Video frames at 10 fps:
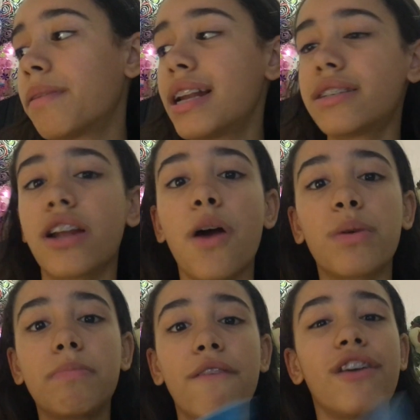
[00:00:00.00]
I'm gonna start
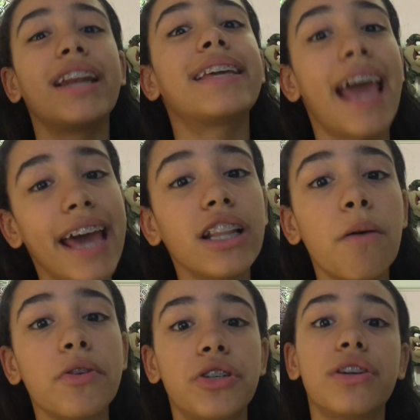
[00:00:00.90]
with my friend
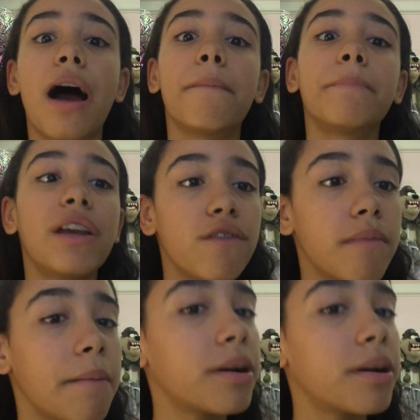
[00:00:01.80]
Kayla, what she got me for my